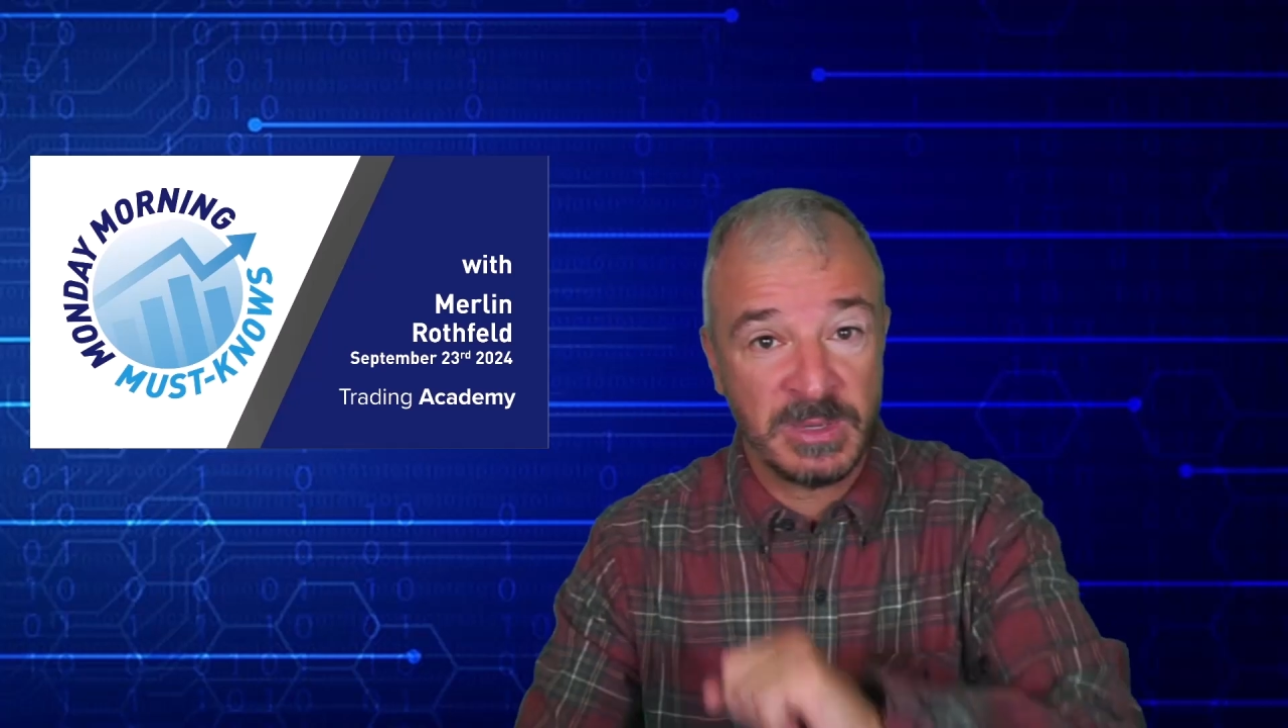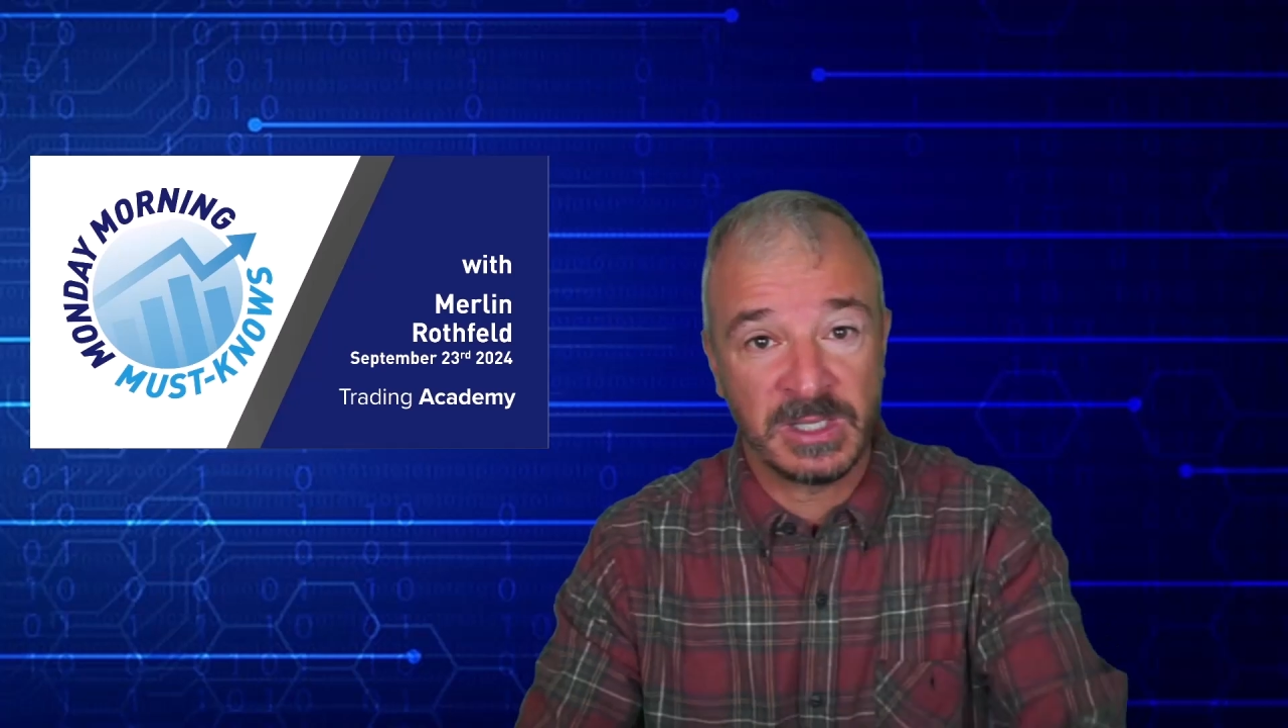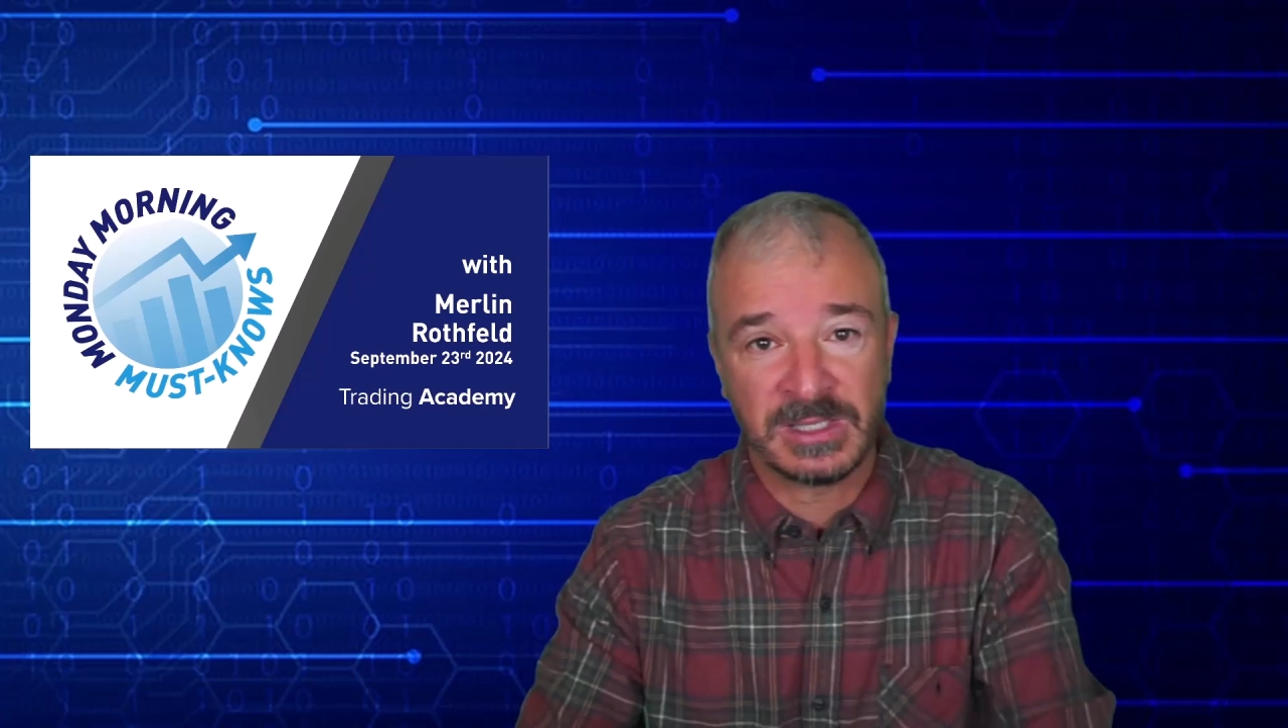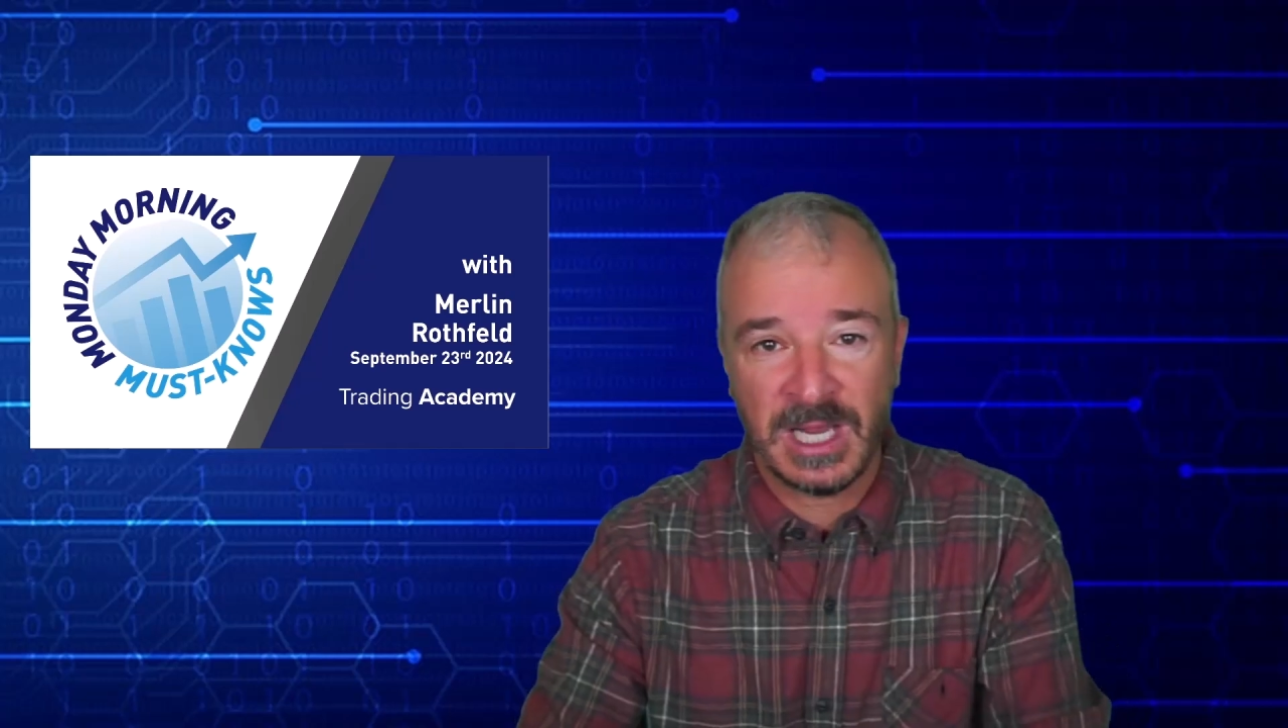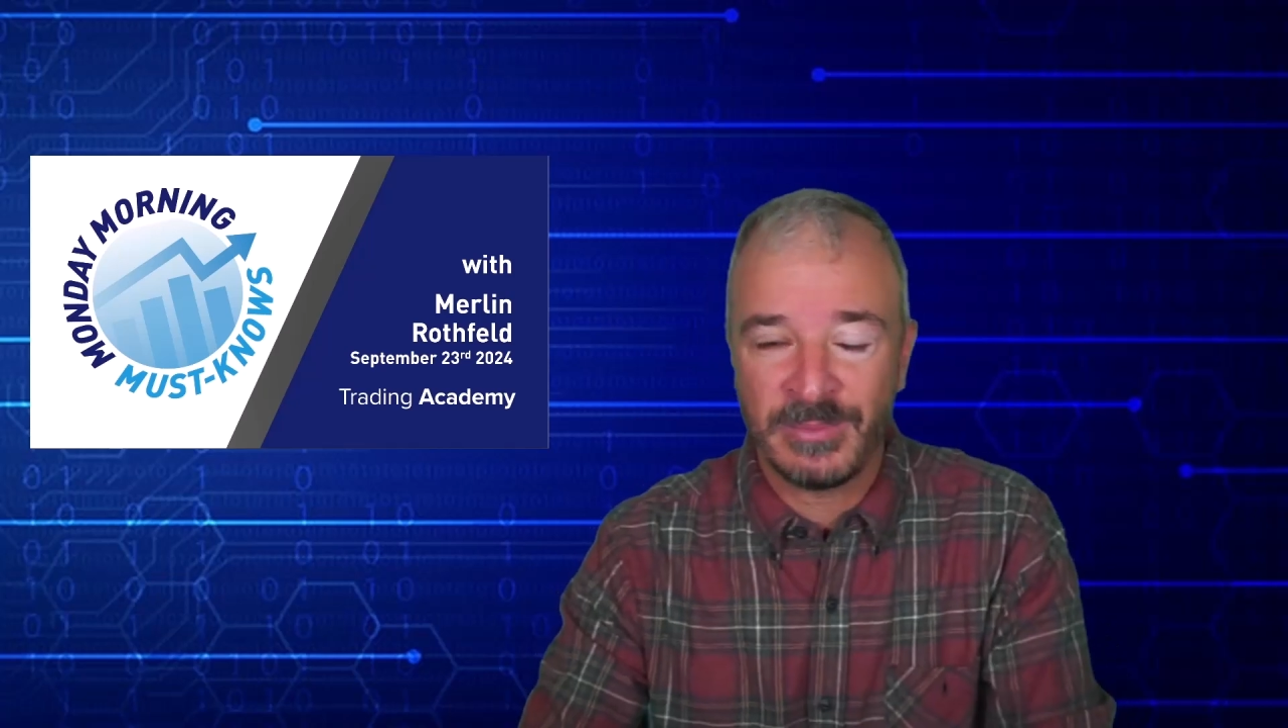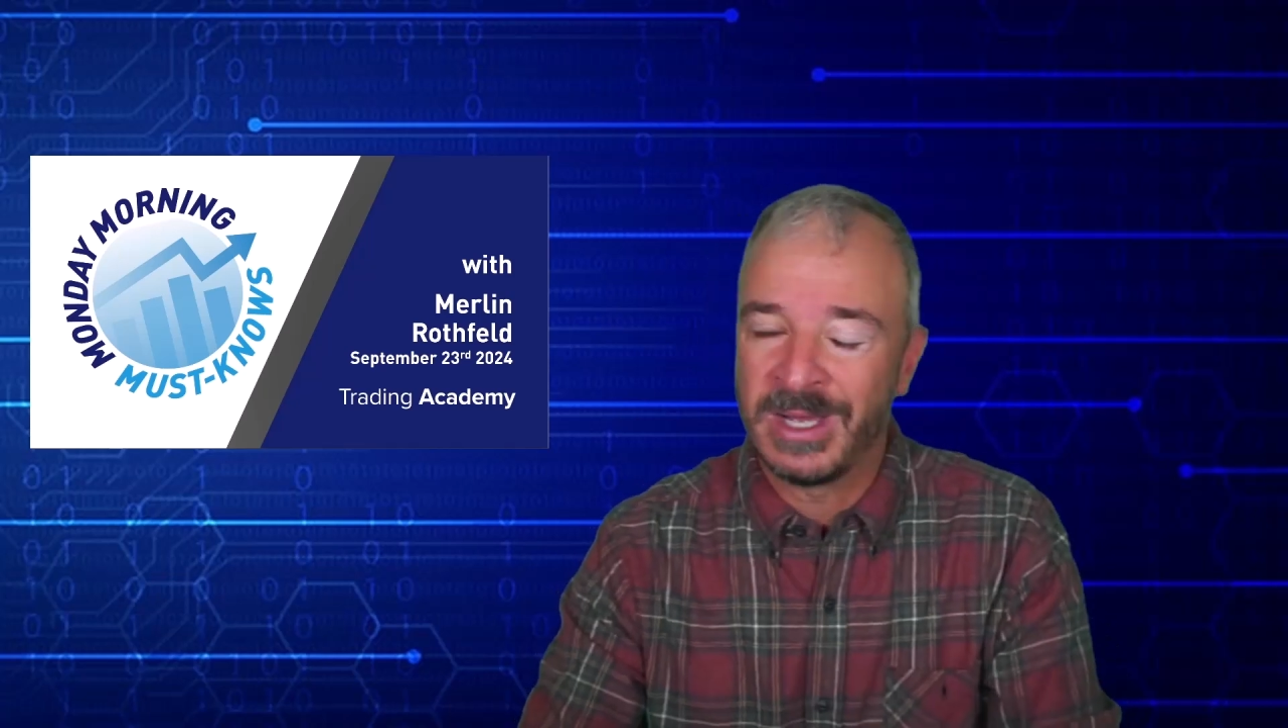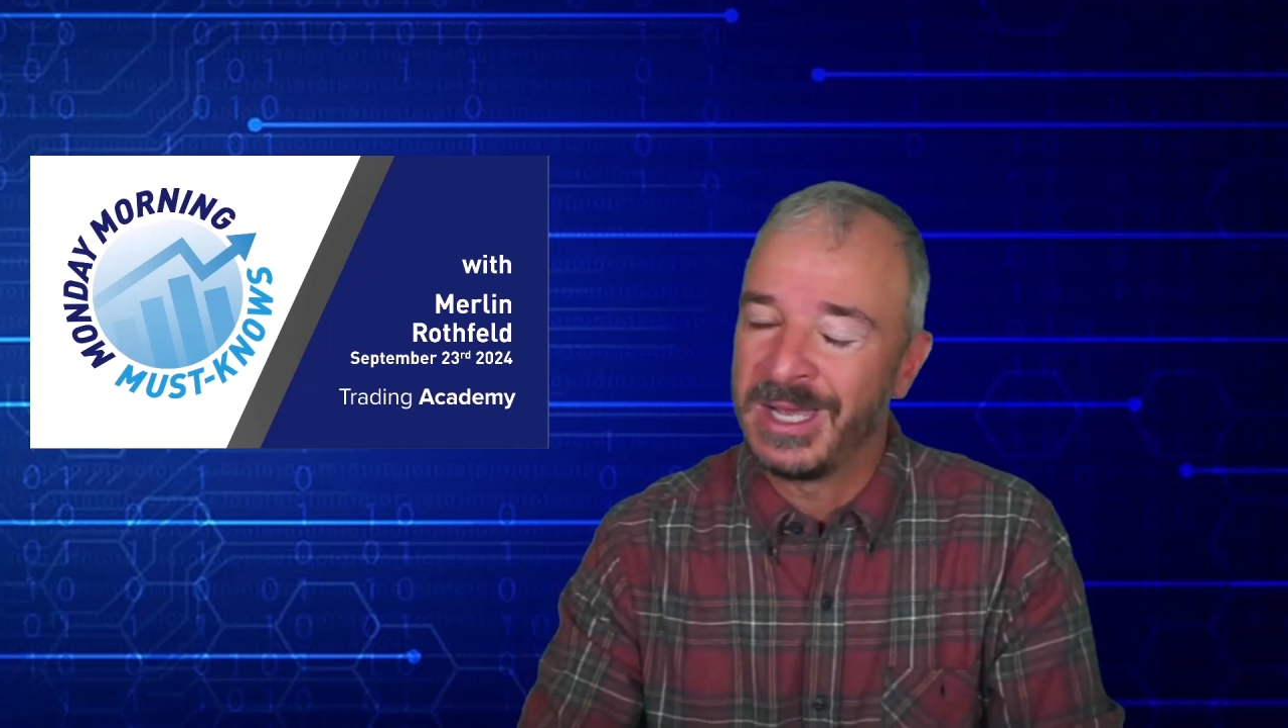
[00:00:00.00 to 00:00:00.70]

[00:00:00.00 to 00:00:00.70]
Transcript: be the same?